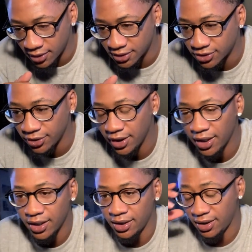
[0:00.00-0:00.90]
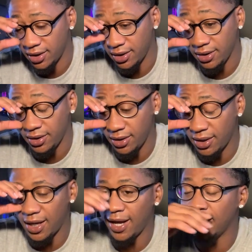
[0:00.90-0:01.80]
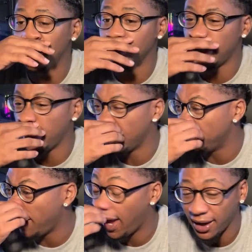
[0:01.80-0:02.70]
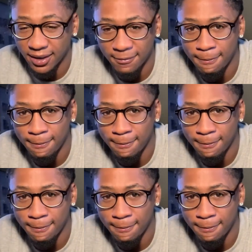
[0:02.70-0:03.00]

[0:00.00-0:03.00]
so yeah, I end up taking it back.